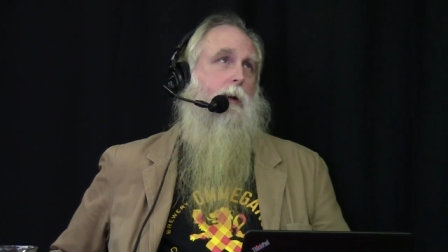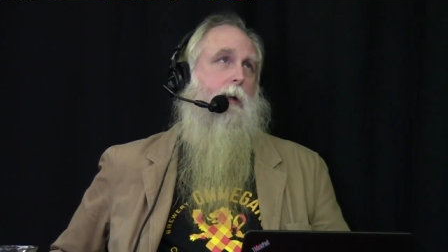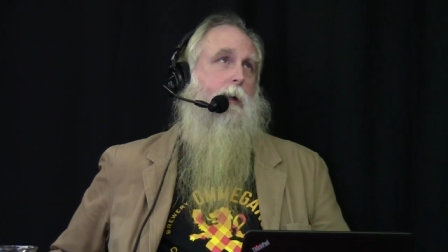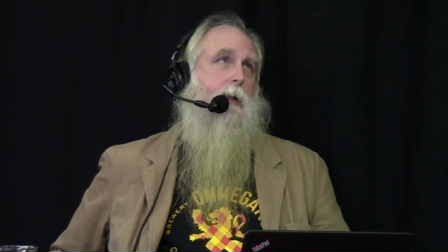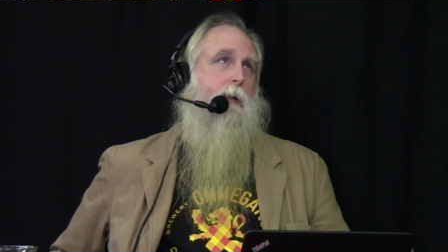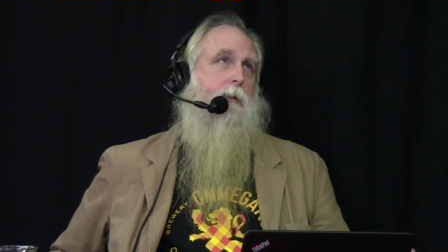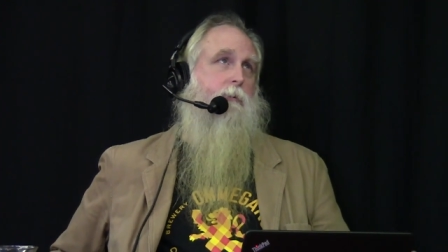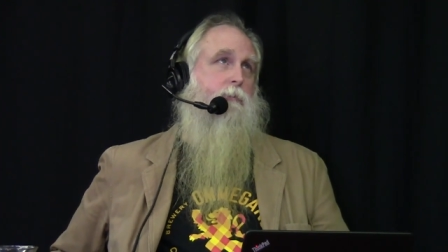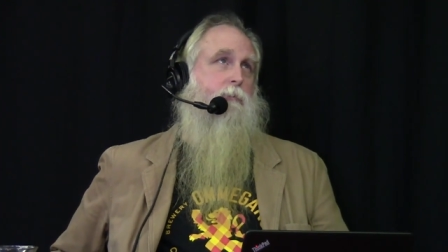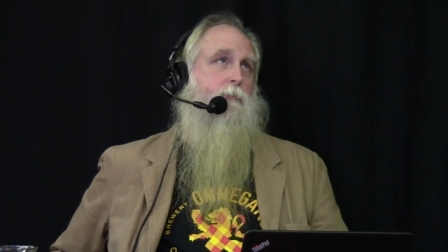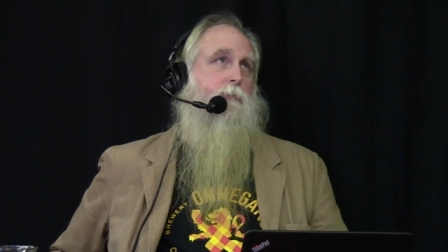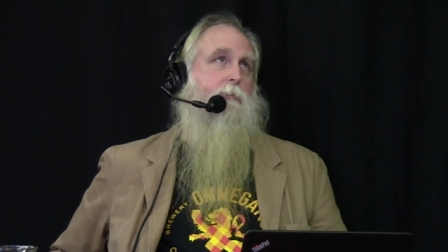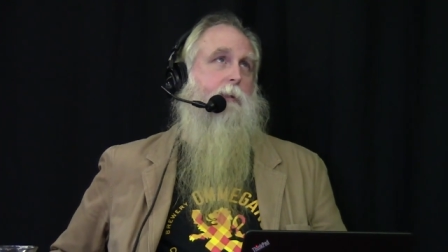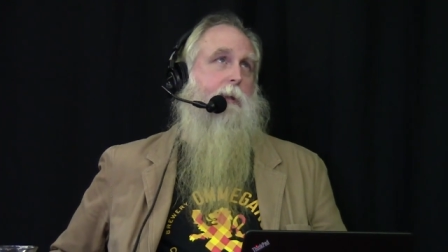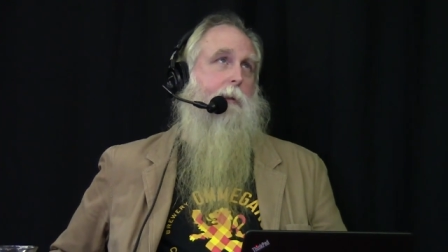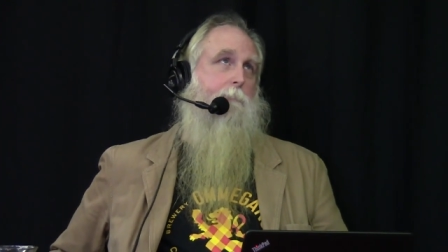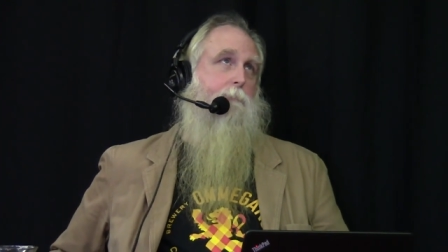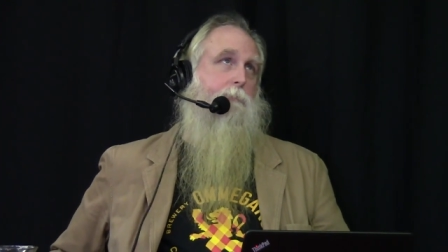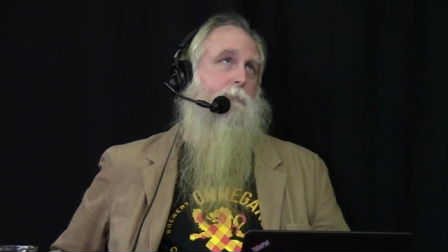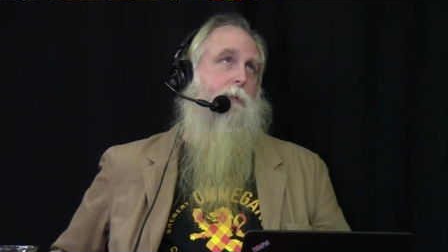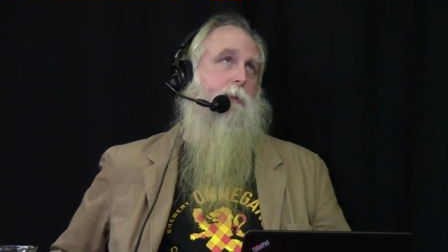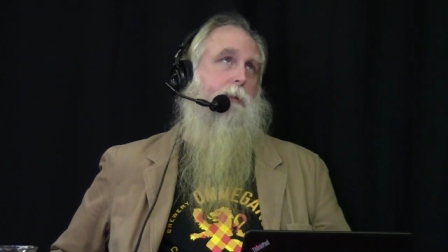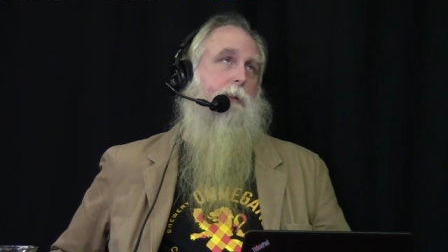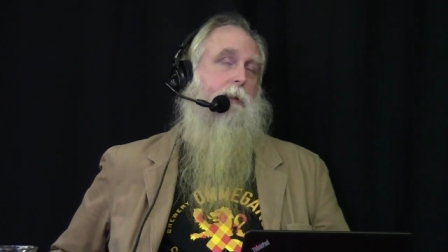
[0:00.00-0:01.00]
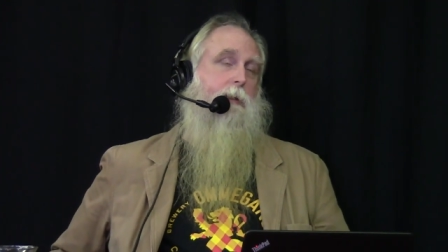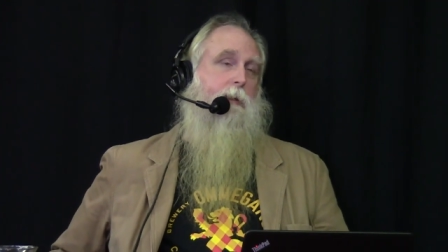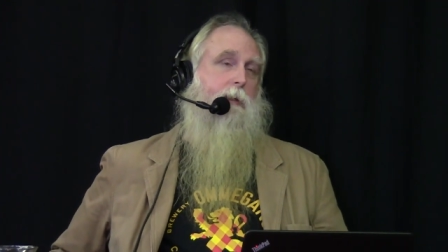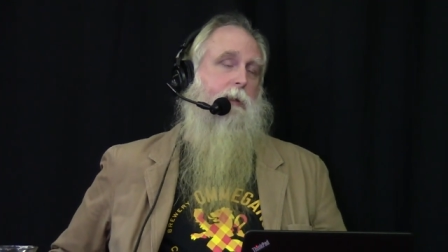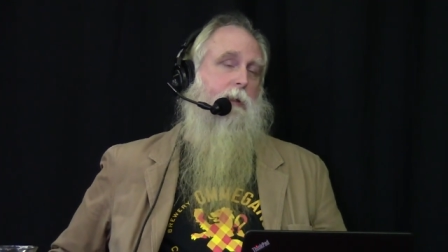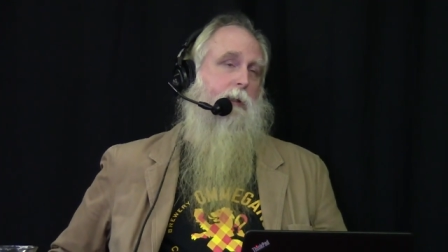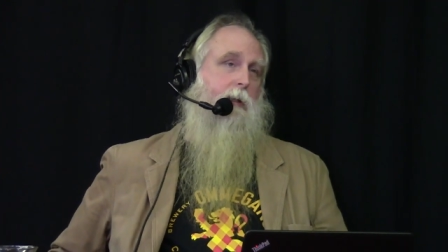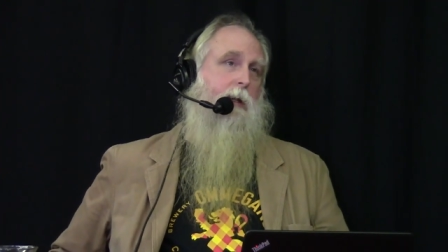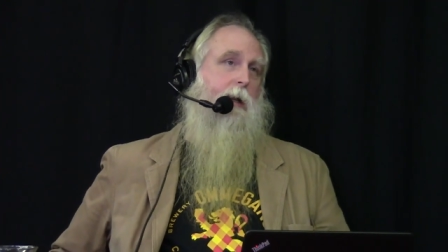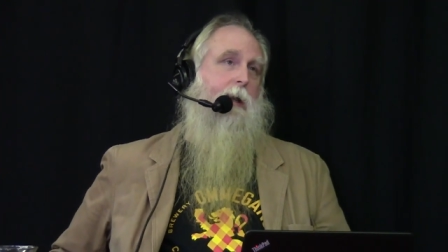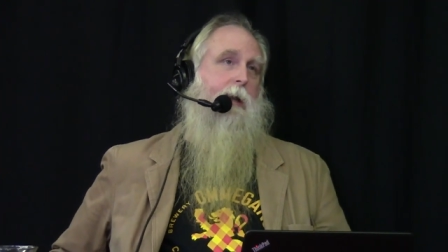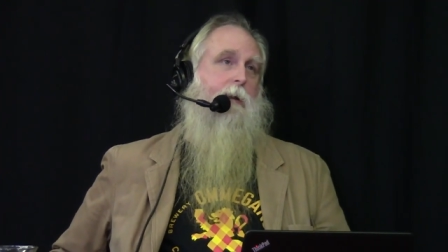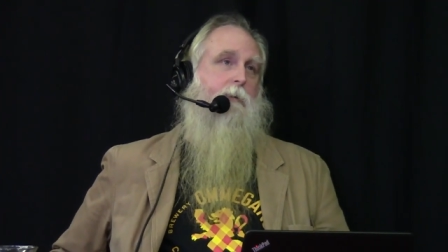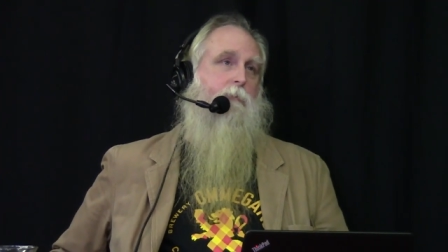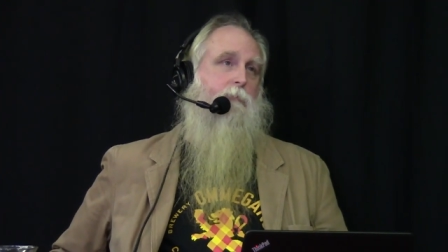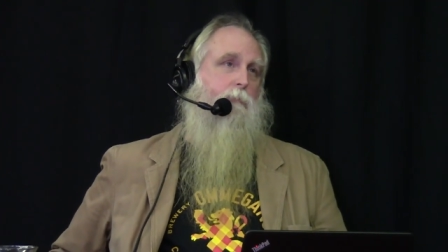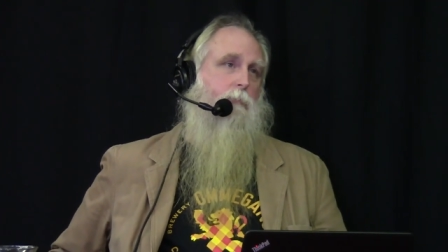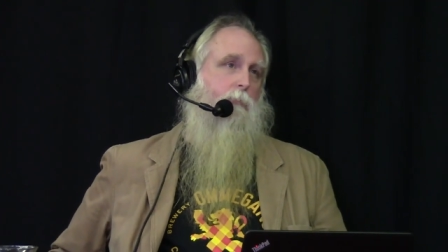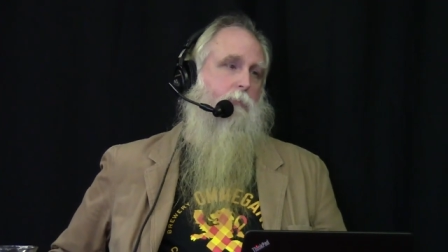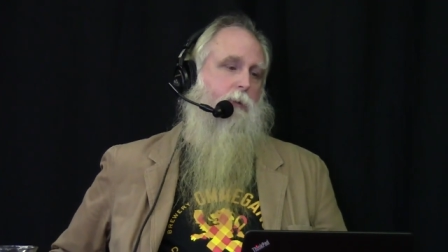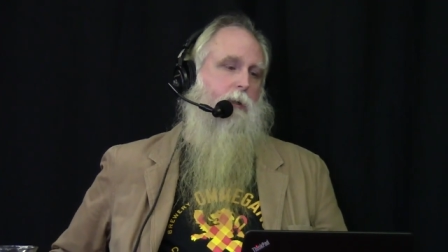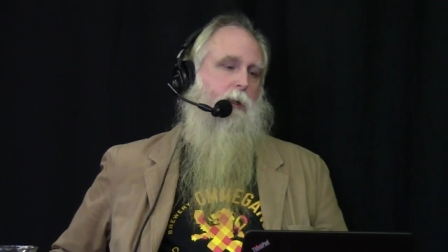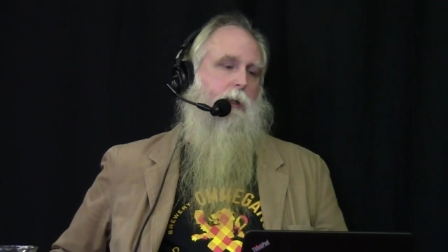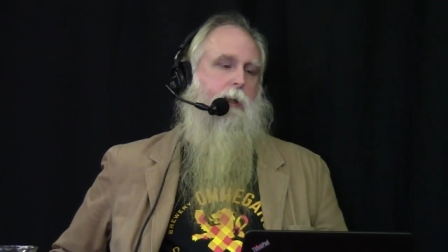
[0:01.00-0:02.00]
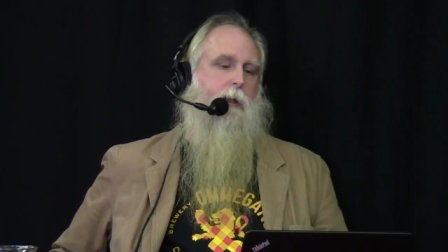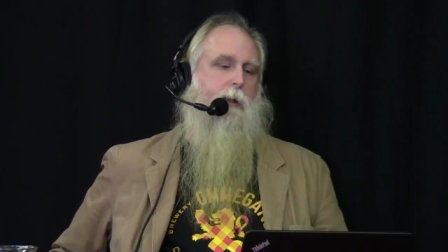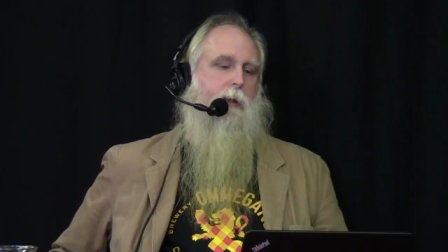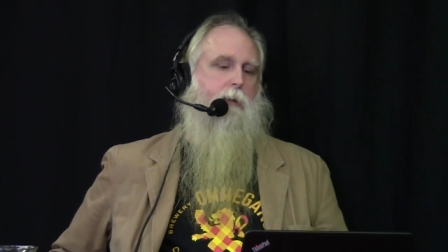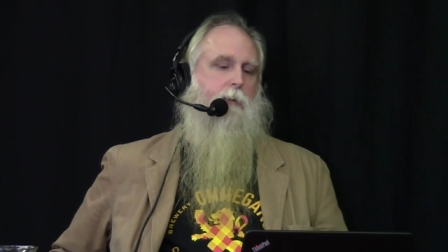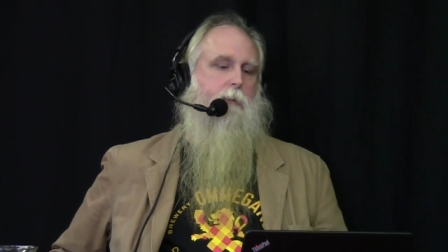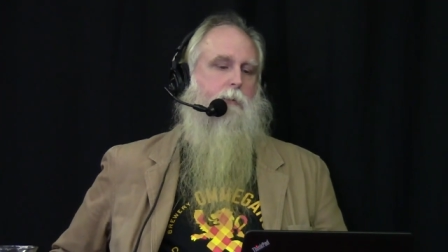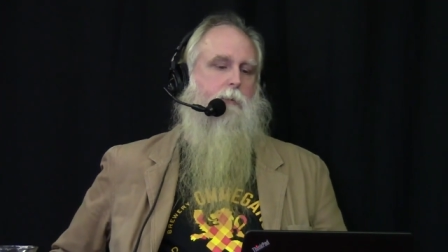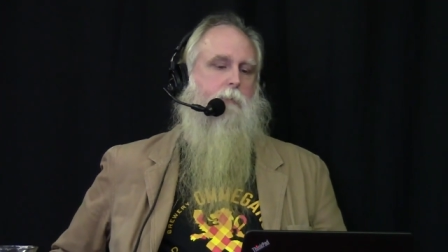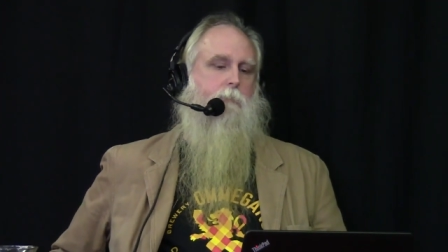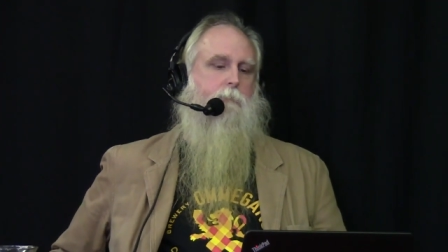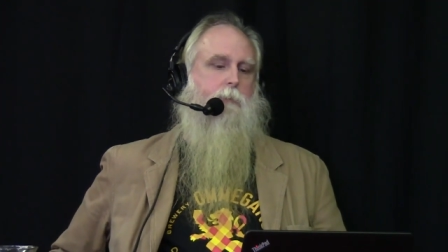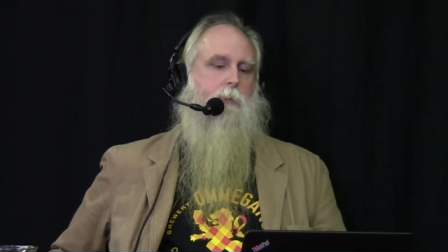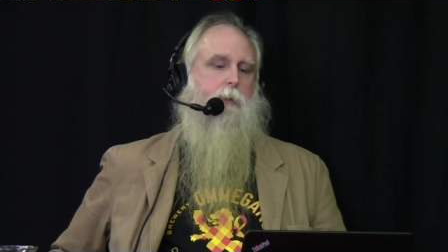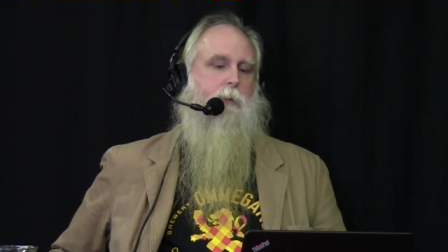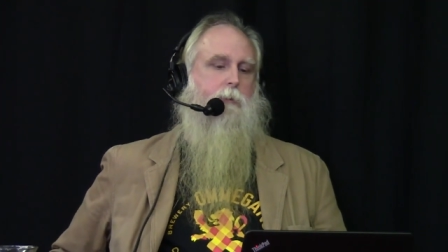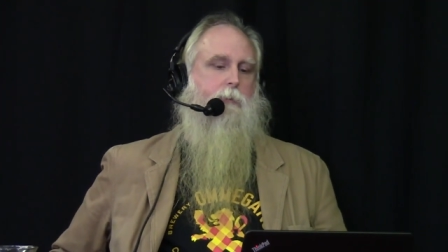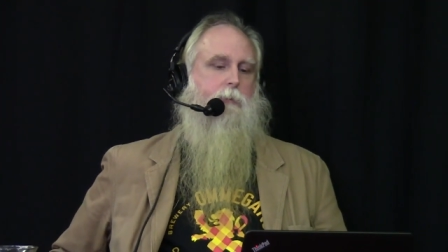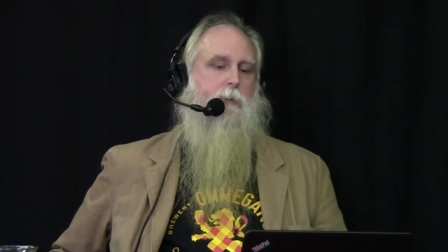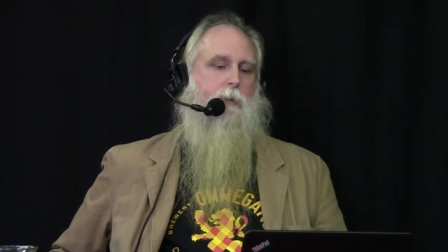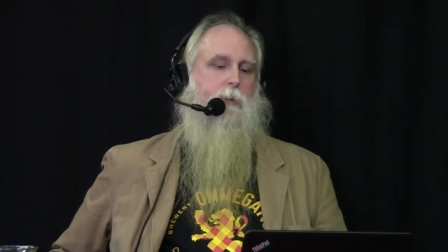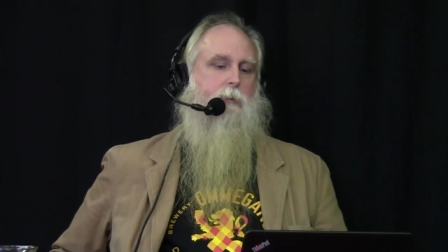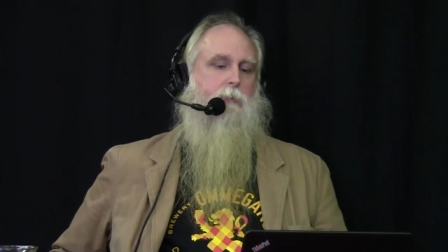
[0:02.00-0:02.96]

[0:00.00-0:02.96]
except in an actual kinetic conflict.